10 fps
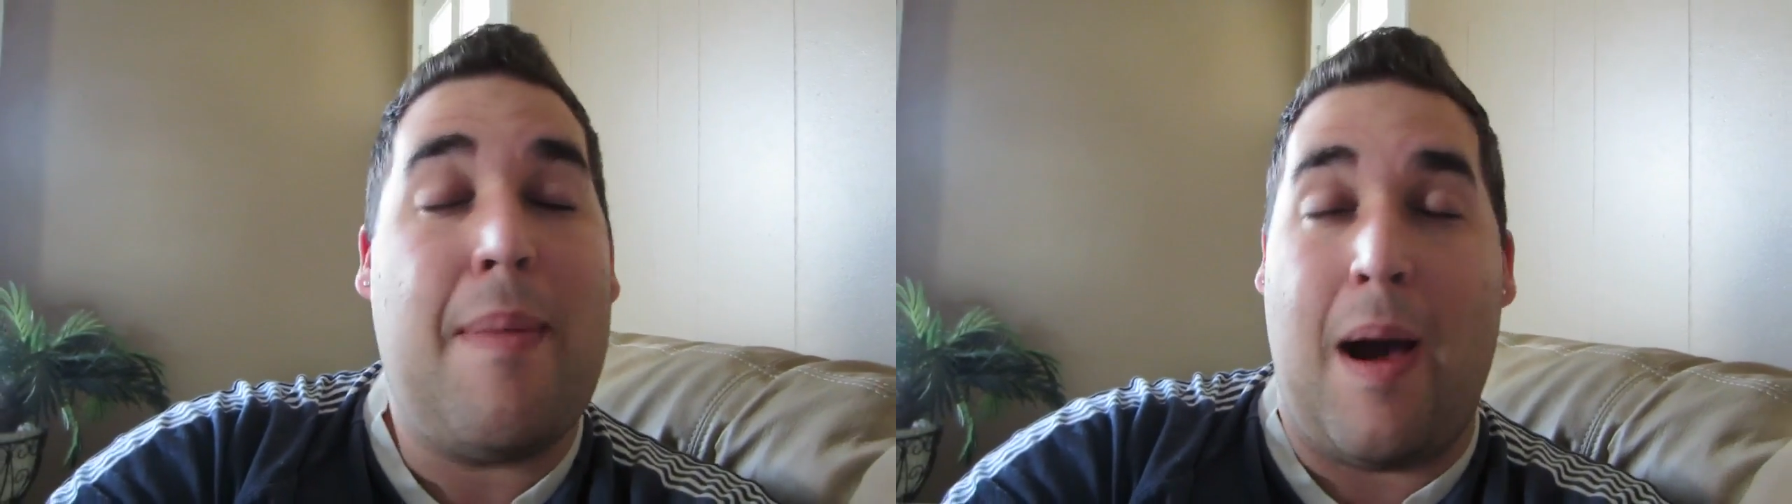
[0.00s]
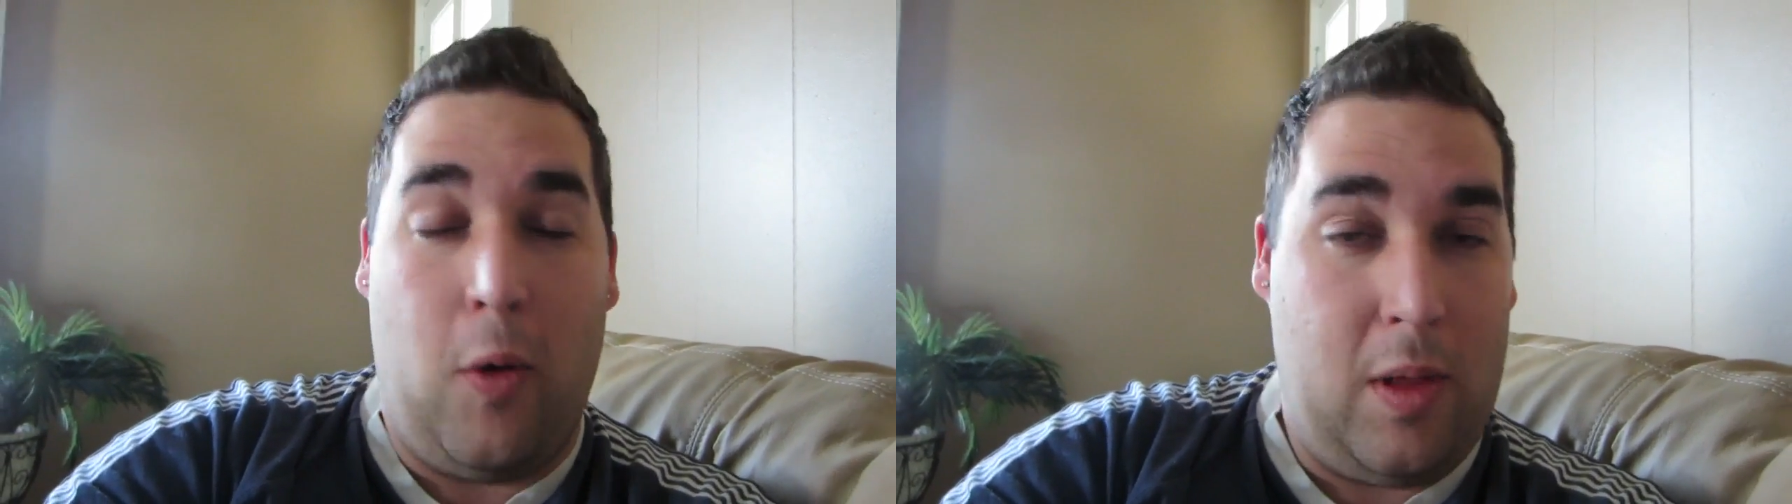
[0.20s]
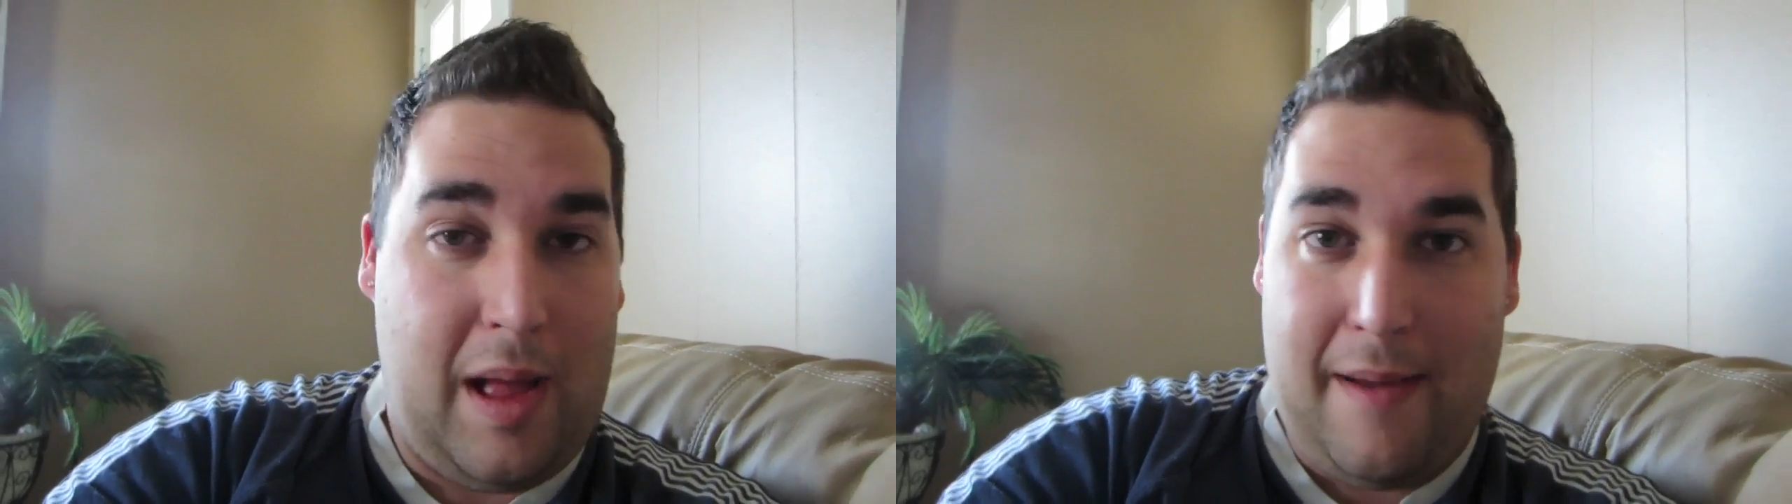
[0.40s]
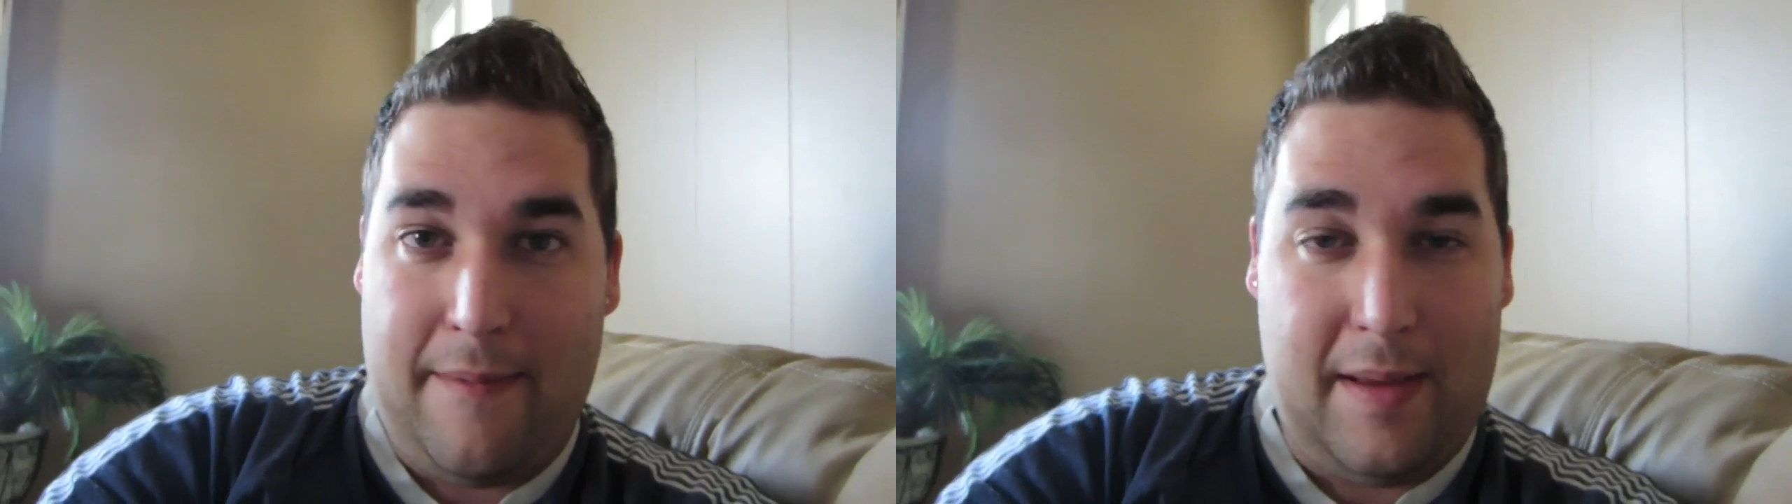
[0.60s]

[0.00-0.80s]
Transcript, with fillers: my whole life.